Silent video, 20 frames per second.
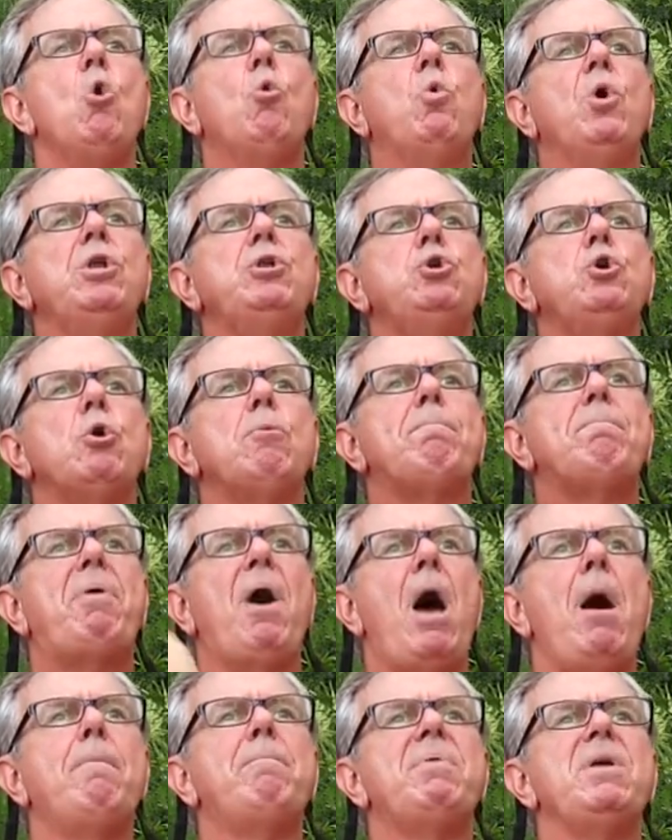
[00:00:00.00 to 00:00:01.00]
When your
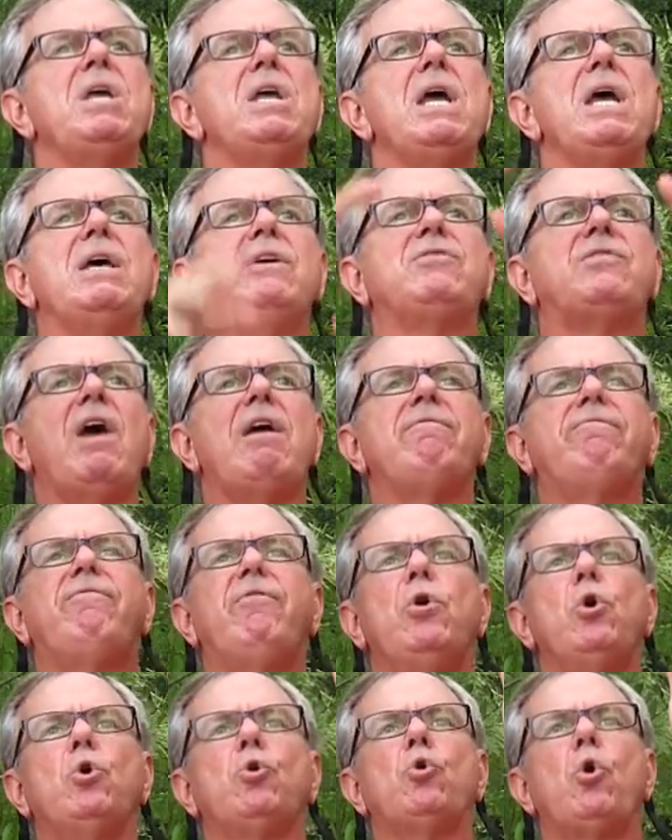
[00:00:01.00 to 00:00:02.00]
puppy is a
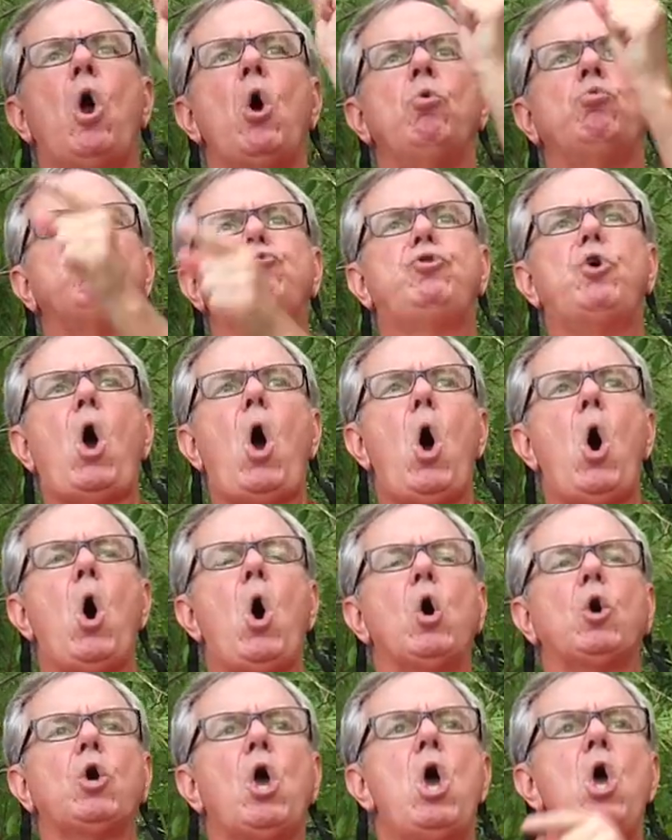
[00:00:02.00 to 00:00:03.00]
full grown
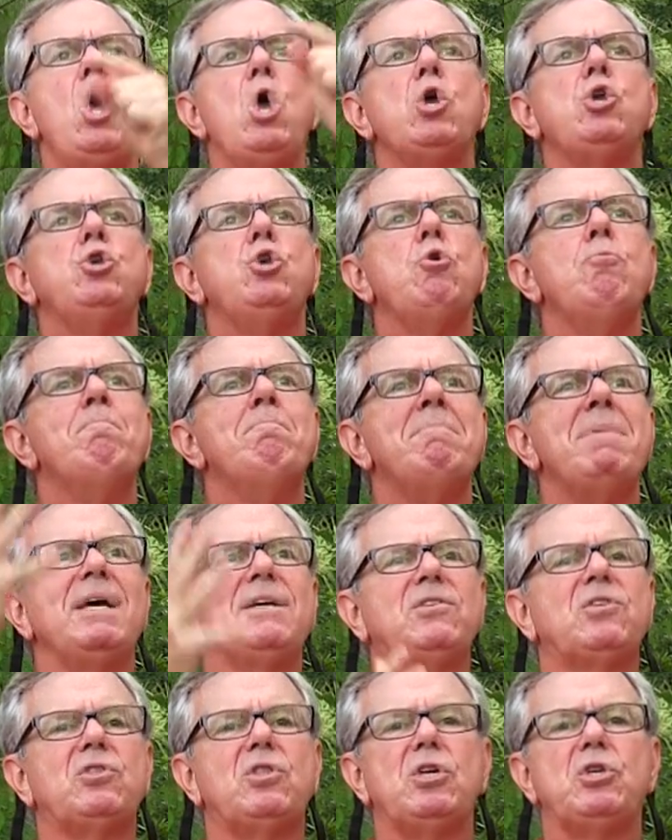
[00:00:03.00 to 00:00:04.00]
dog, you
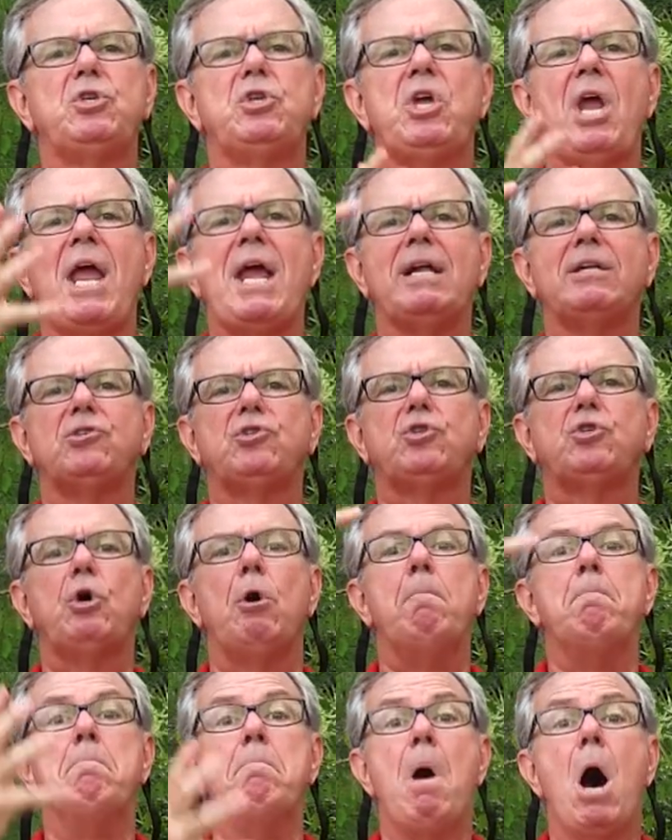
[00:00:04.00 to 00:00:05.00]
miss the chance
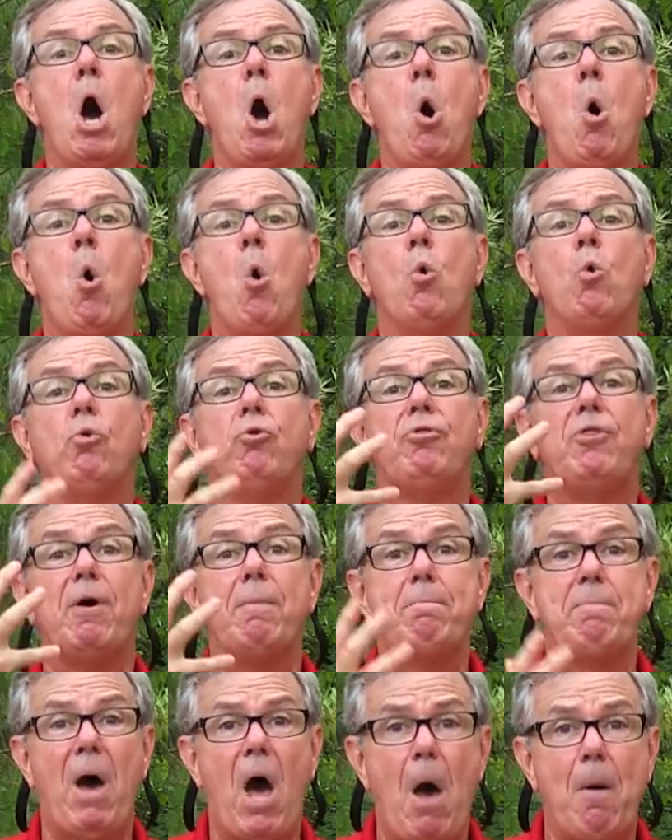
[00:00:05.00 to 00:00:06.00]
to mold
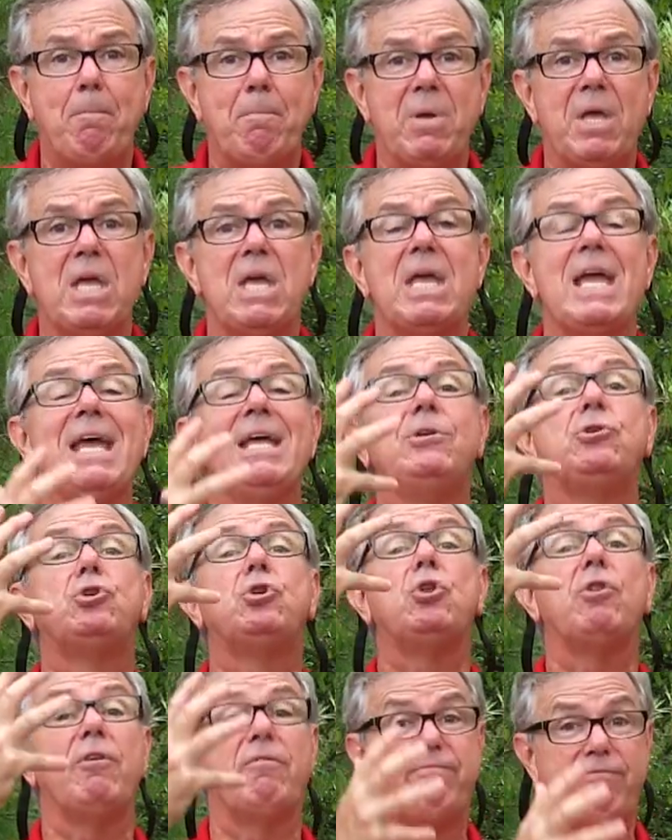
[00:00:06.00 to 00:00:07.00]
the puppy
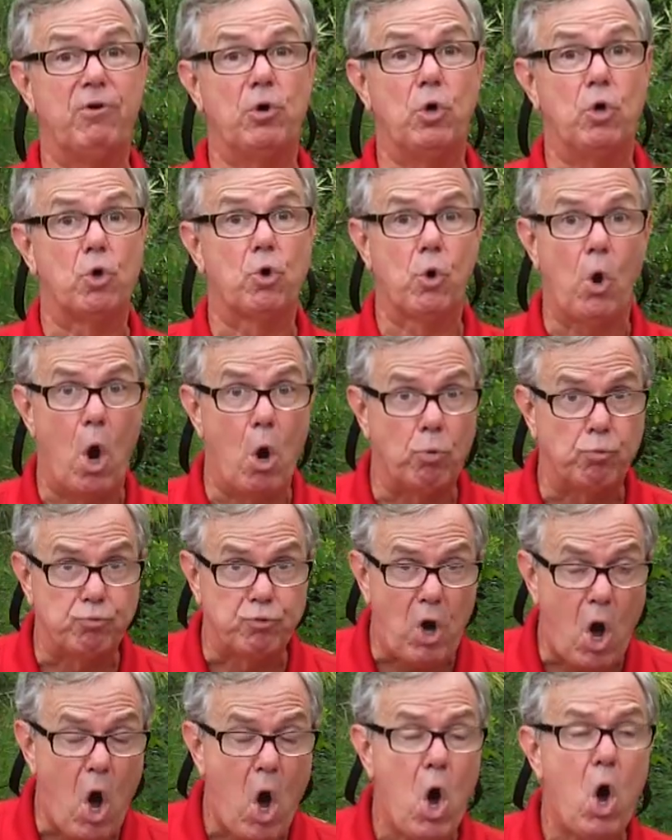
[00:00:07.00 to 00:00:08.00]
into the full grown
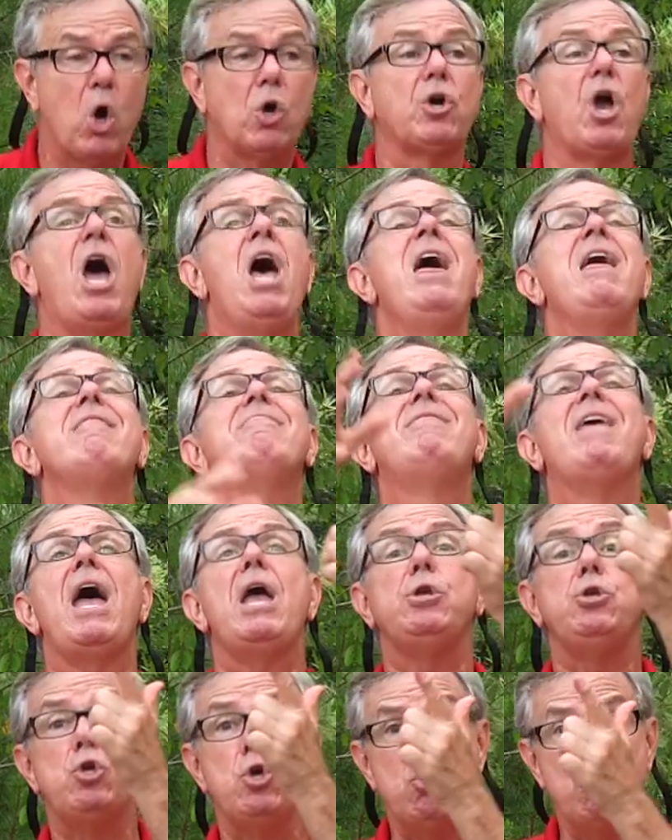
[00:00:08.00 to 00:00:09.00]
dog
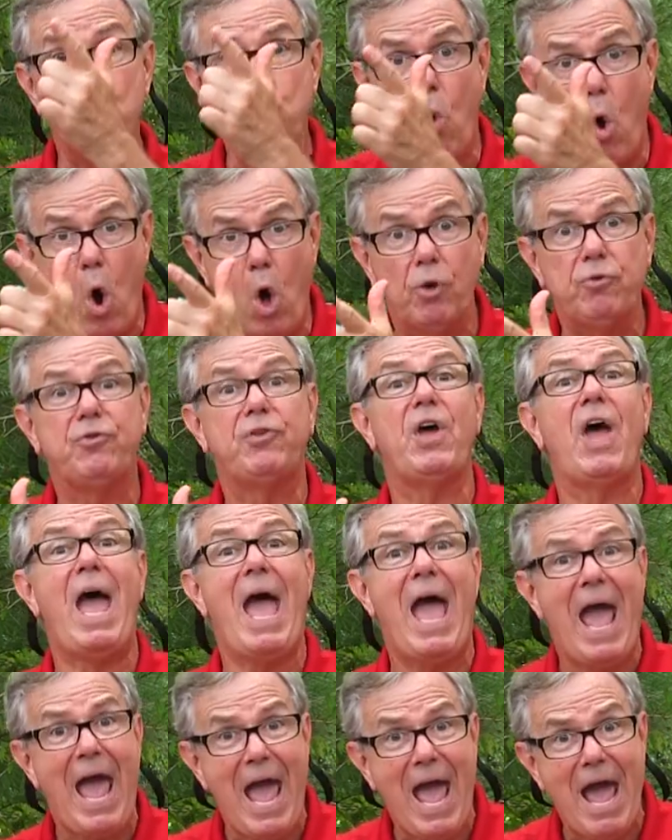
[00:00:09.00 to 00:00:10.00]
that you want to
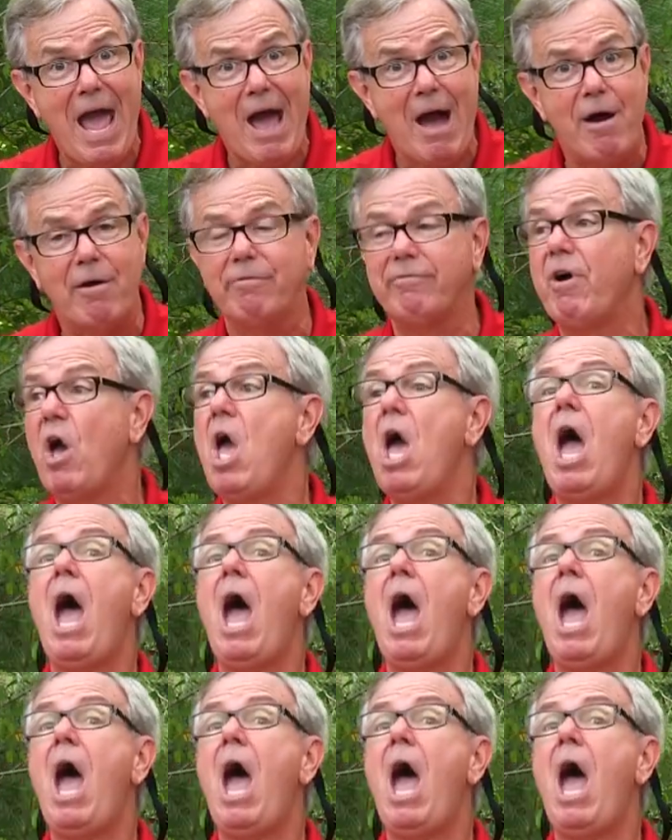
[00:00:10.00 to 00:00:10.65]
have.